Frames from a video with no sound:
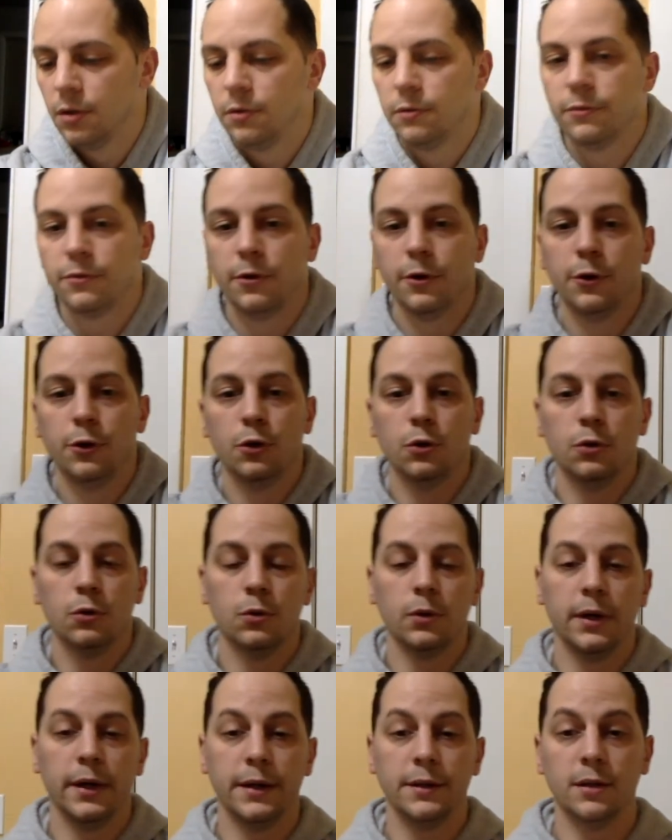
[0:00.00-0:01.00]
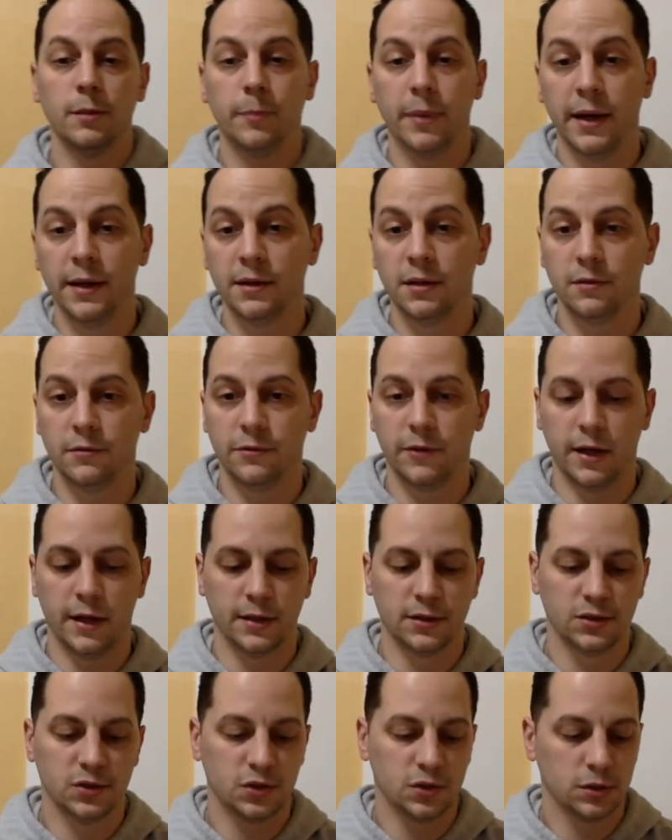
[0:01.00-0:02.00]
For you independent
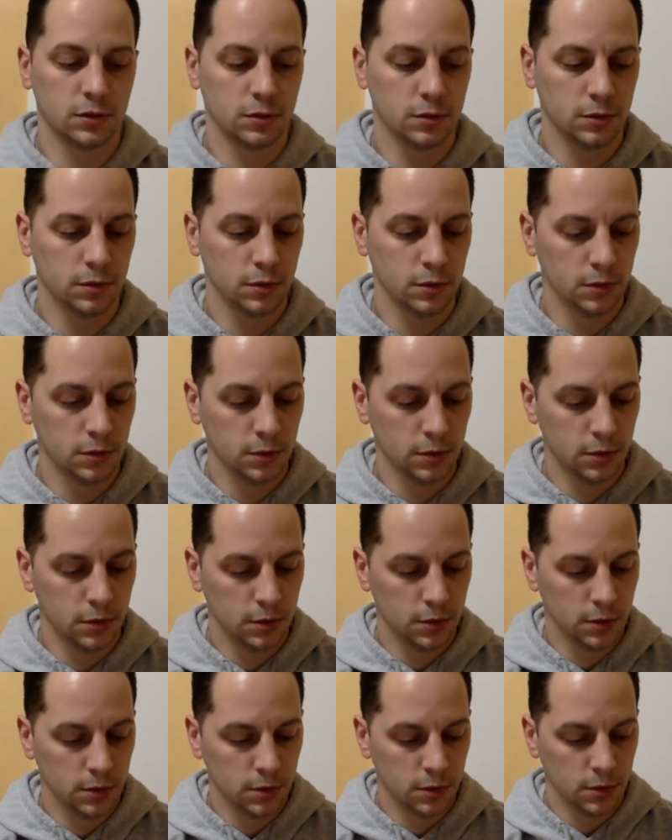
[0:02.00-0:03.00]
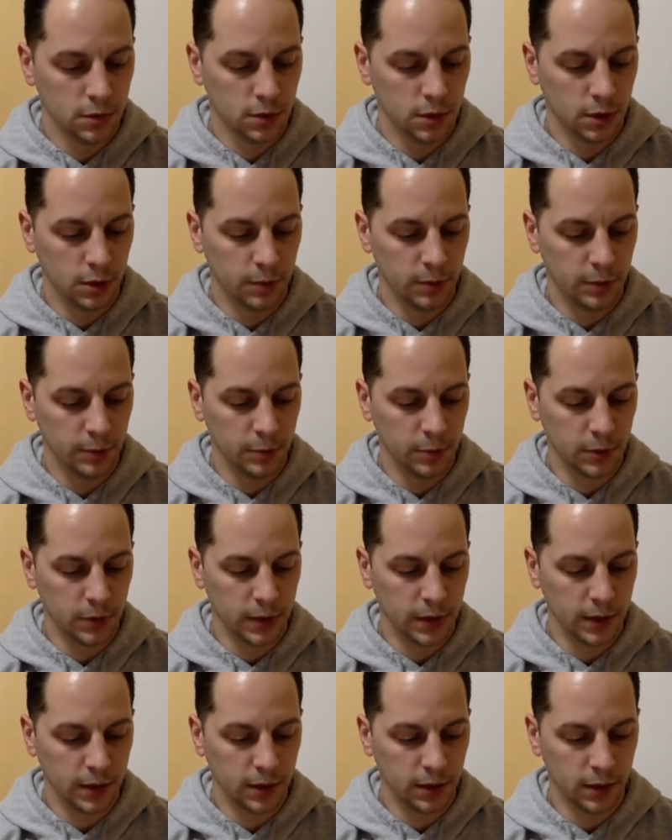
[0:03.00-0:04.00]
fans, people
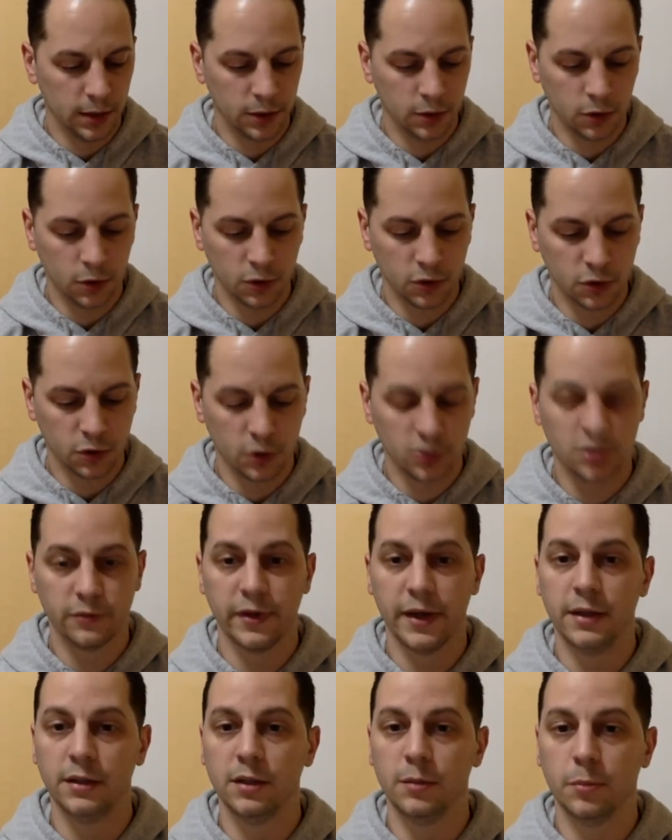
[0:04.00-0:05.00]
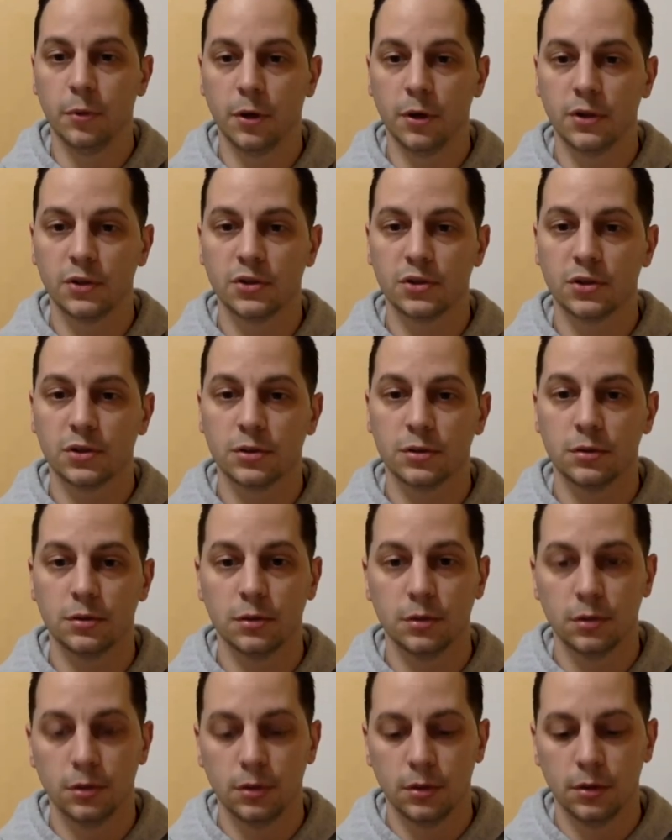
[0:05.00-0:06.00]
that collect all sorts of indie books,
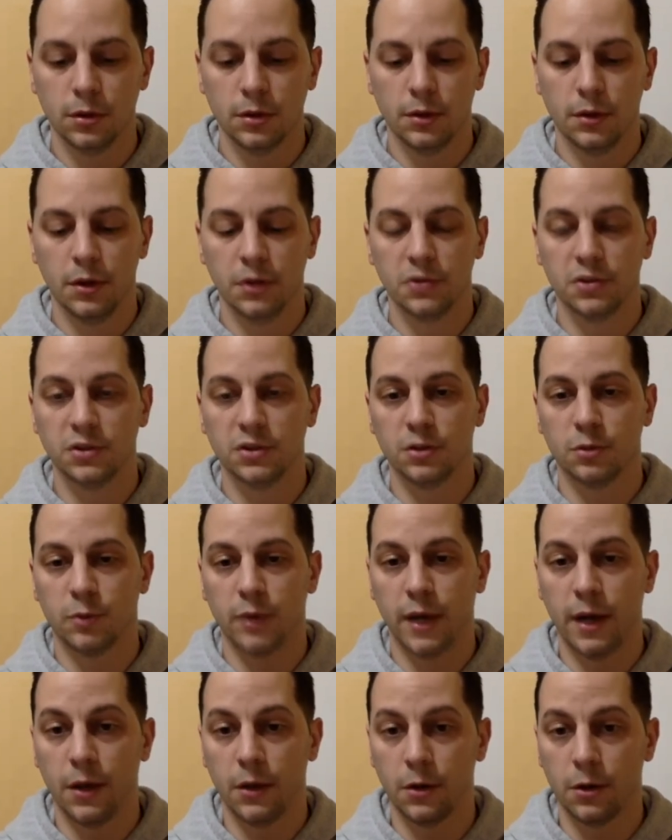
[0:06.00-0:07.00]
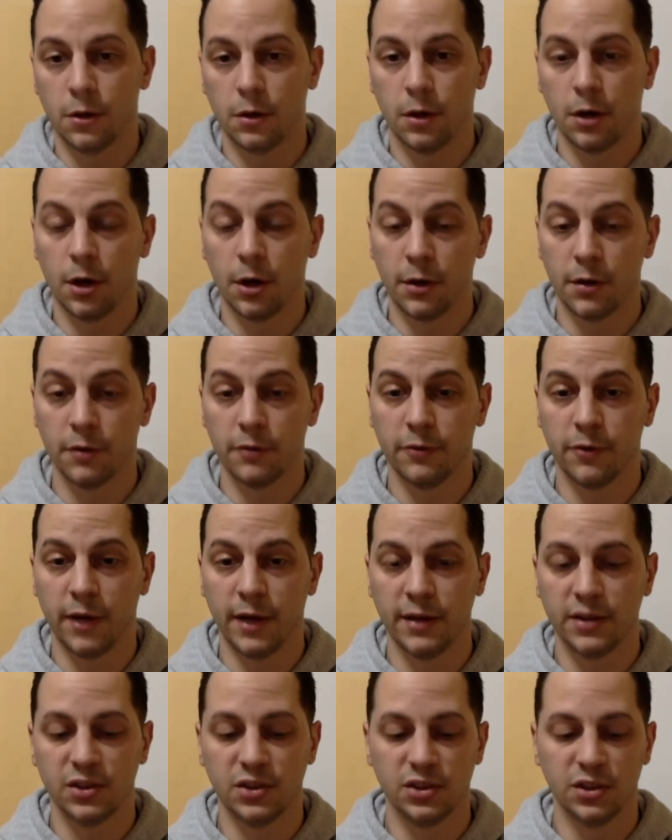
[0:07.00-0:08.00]
this is a rather hard to
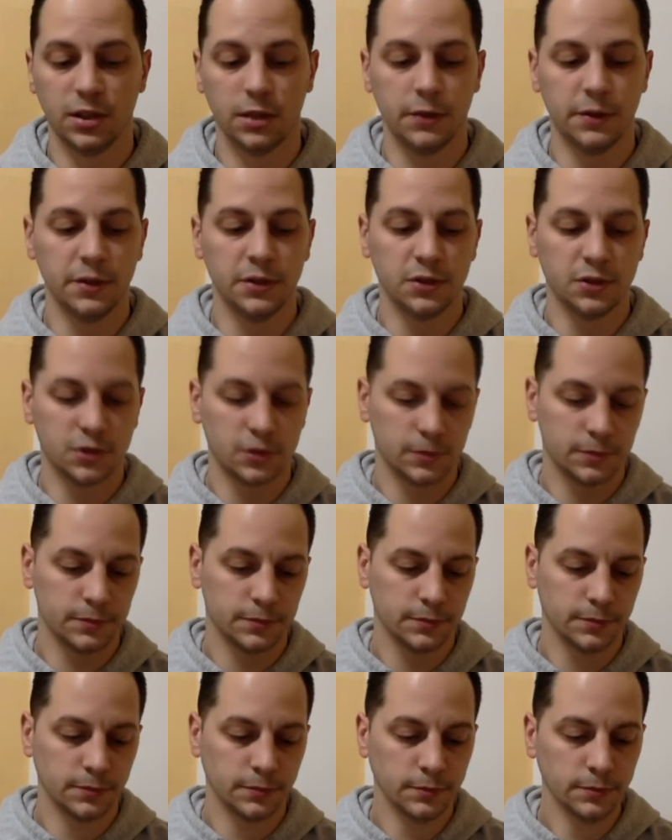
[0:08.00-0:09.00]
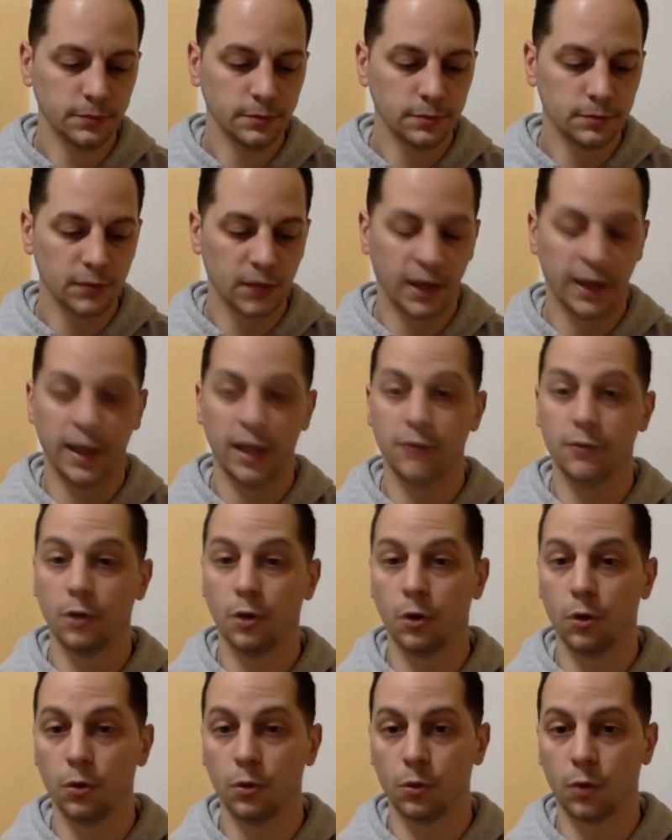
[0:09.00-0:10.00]
find series. I have the
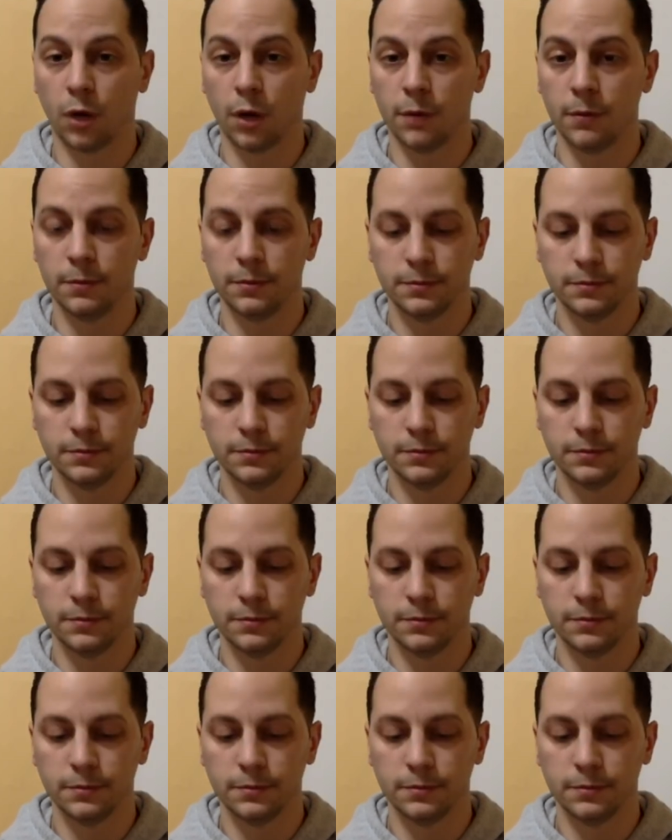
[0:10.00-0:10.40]
whole run.